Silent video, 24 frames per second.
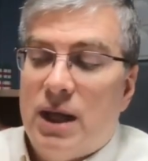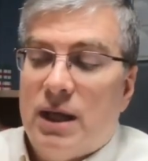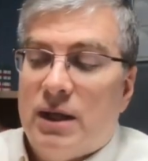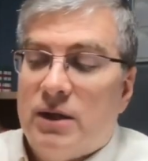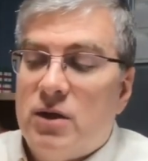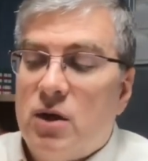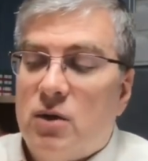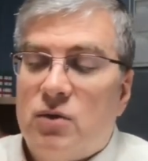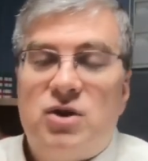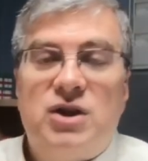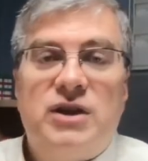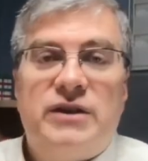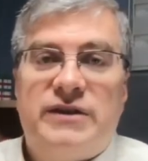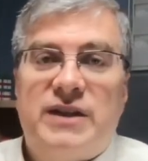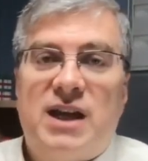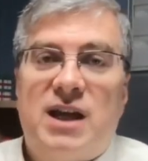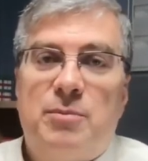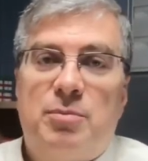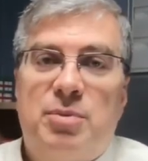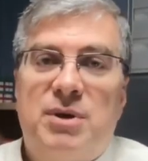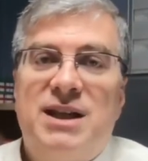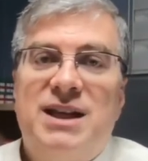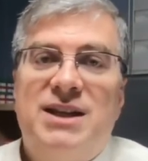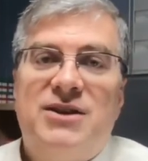Don't just say,
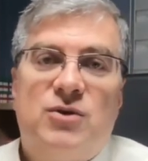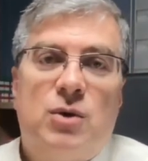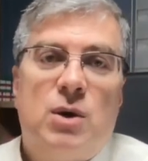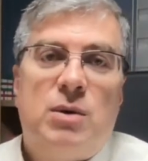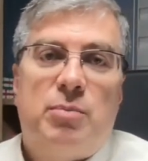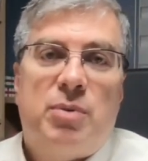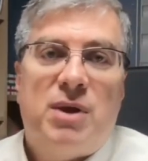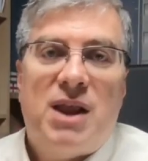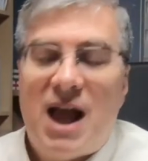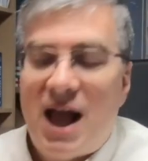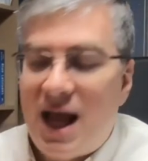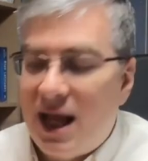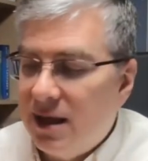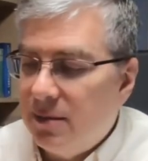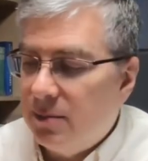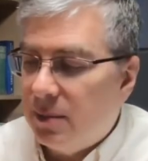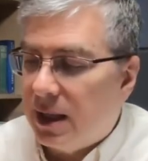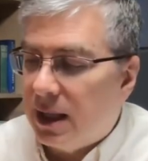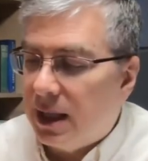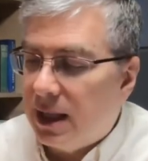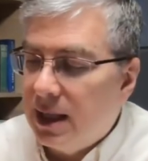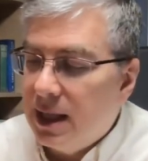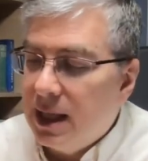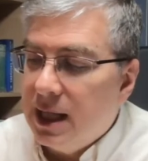please reply
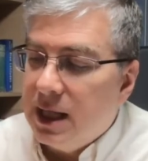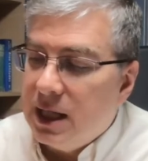me.